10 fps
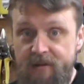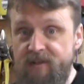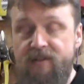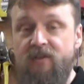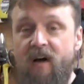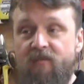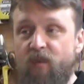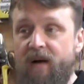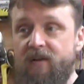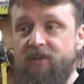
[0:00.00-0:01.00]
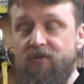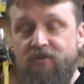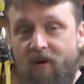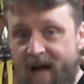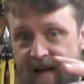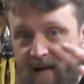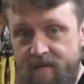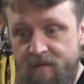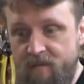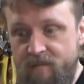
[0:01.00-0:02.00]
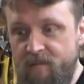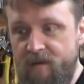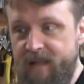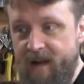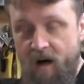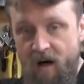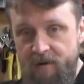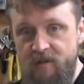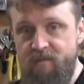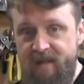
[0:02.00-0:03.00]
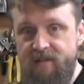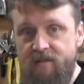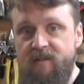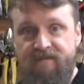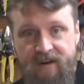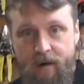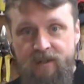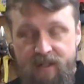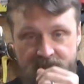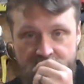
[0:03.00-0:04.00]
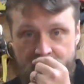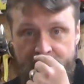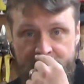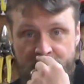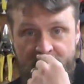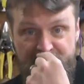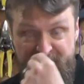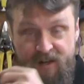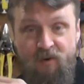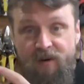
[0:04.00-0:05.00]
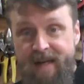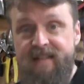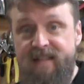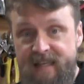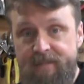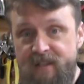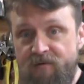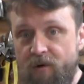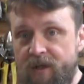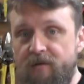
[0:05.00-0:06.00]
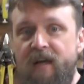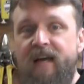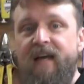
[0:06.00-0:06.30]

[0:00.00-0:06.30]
using software to try and take all those pixels and figure out what you actually took a picture of, and then it creates the image for you.